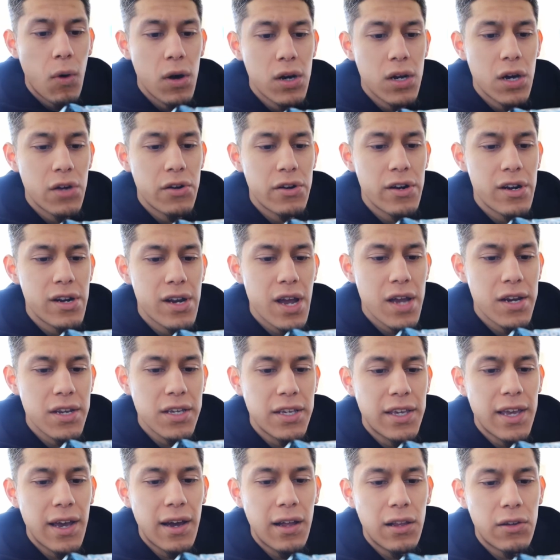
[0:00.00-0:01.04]
190
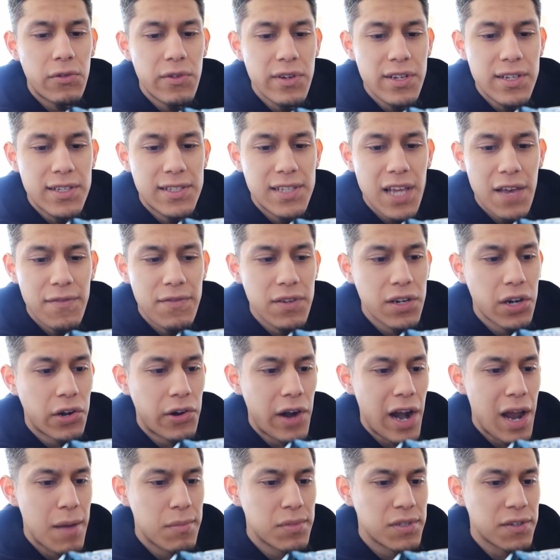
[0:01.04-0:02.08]
calories, 7
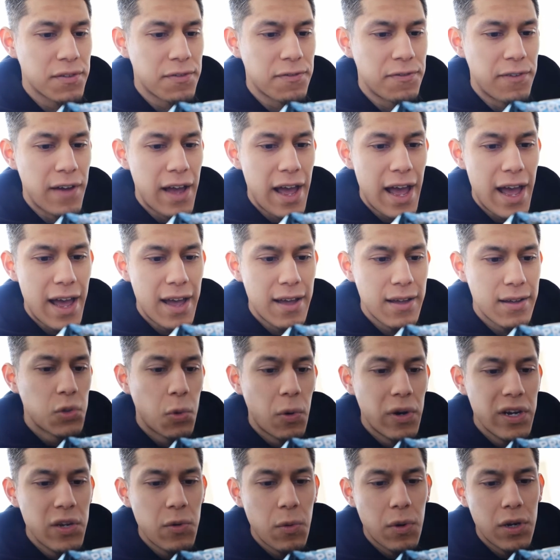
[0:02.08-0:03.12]
grams of fat,
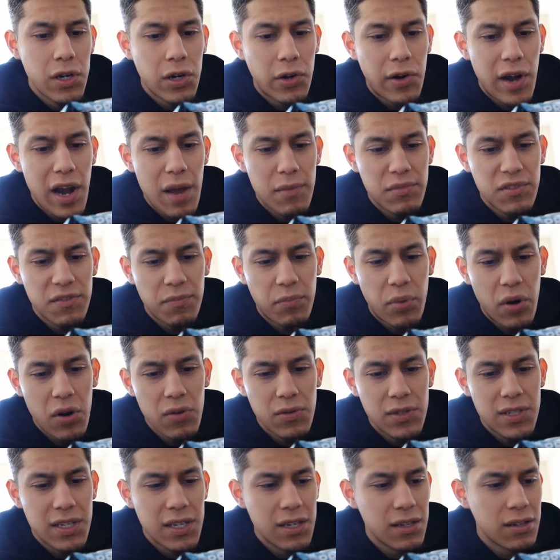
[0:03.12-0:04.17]
21 grams of
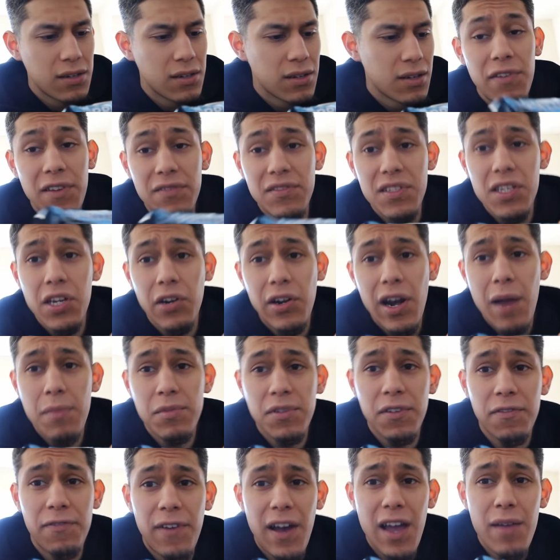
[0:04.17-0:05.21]
protein, 15
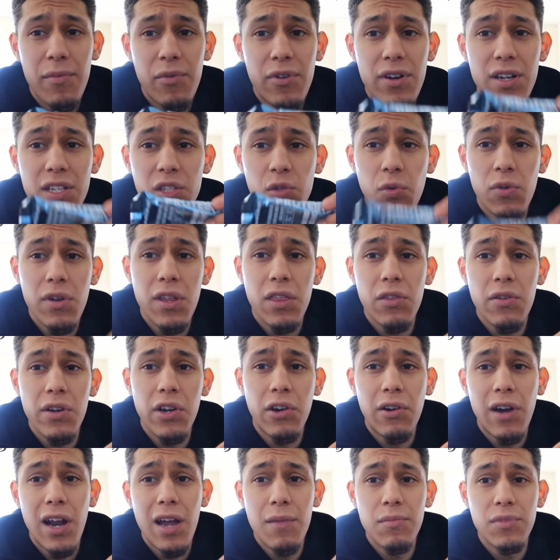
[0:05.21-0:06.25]
grams of fiber, and 23
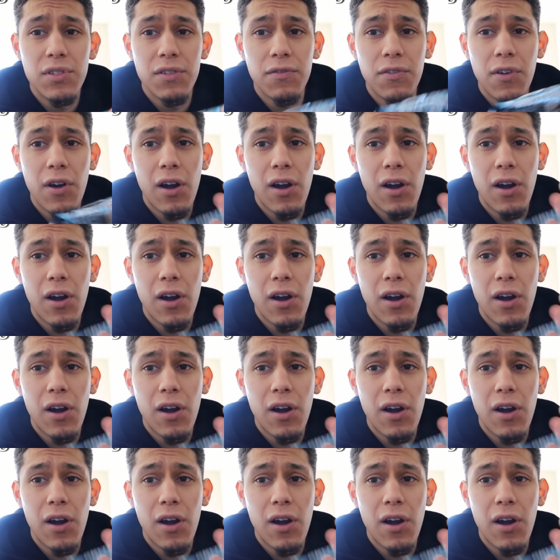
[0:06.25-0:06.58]
grams of